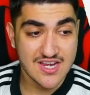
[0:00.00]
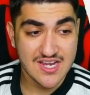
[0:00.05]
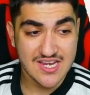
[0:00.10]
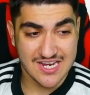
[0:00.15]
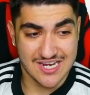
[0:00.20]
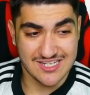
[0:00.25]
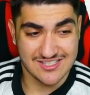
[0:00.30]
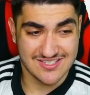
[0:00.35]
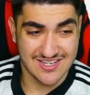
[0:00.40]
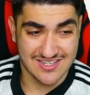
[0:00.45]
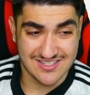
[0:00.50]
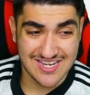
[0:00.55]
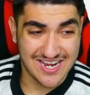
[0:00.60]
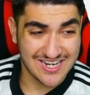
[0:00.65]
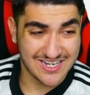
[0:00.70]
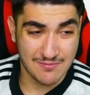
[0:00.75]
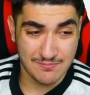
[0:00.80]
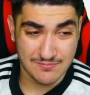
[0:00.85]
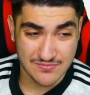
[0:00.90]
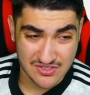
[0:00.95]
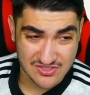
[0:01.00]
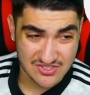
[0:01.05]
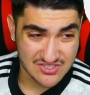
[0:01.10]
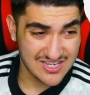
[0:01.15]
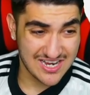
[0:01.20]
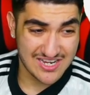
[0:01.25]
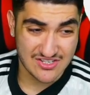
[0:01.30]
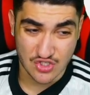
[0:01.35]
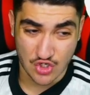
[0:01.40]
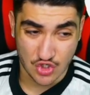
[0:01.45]
His attacking
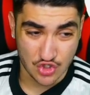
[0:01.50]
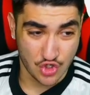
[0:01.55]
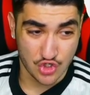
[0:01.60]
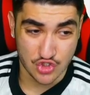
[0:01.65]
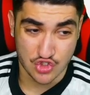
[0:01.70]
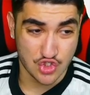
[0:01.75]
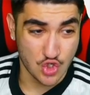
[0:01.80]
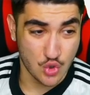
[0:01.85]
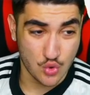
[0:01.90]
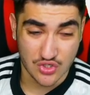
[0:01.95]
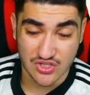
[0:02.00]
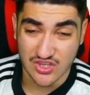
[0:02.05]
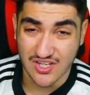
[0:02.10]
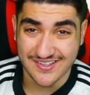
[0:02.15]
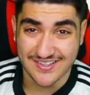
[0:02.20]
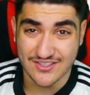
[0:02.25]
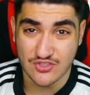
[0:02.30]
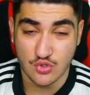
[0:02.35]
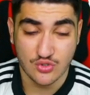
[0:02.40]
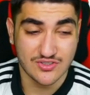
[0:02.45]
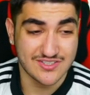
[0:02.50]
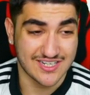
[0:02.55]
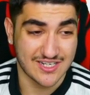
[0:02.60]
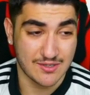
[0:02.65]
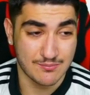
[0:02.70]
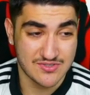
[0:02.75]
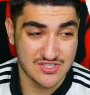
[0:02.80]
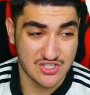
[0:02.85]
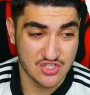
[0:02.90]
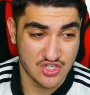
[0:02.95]
stats are a joke. 92 attacking
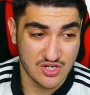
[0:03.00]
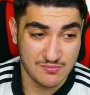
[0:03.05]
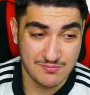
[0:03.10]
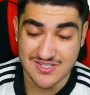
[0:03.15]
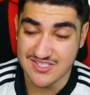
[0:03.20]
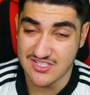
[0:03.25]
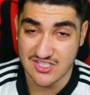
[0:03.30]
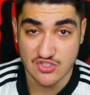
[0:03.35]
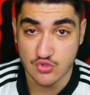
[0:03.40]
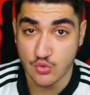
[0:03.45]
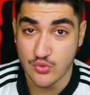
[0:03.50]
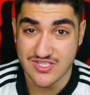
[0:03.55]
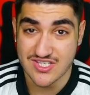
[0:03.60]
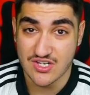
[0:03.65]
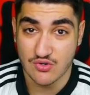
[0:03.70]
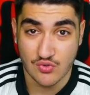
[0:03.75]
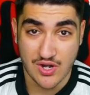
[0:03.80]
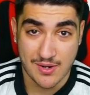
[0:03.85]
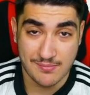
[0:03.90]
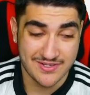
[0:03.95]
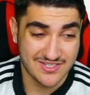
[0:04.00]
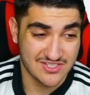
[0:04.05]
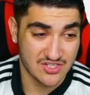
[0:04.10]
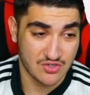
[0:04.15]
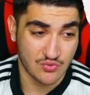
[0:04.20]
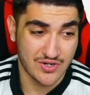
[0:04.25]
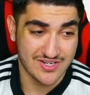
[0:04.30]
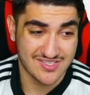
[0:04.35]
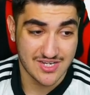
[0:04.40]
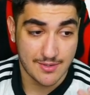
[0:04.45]
positioning means he's always in the right place at the
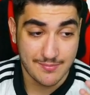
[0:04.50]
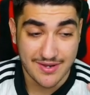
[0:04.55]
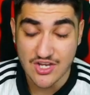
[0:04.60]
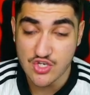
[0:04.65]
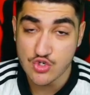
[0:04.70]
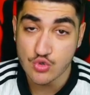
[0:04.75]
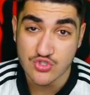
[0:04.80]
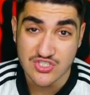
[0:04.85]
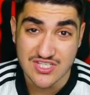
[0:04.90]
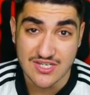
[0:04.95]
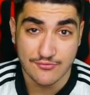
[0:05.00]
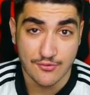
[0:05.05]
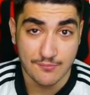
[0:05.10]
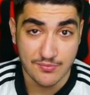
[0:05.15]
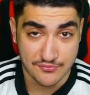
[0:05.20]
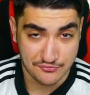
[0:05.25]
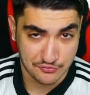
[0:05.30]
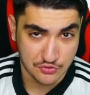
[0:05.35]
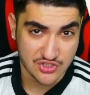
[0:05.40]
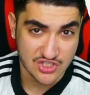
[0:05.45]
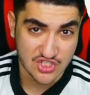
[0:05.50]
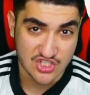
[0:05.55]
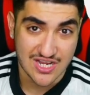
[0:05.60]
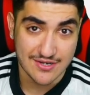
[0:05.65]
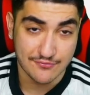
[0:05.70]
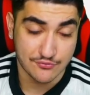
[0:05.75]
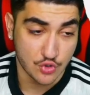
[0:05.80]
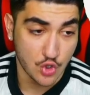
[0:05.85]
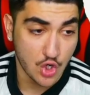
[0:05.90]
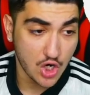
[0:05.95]
right time, as you'll see from the footage that
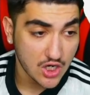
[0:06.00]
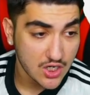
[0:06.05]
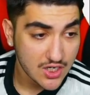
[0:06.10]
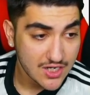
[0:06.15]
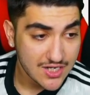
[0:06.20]
I've got.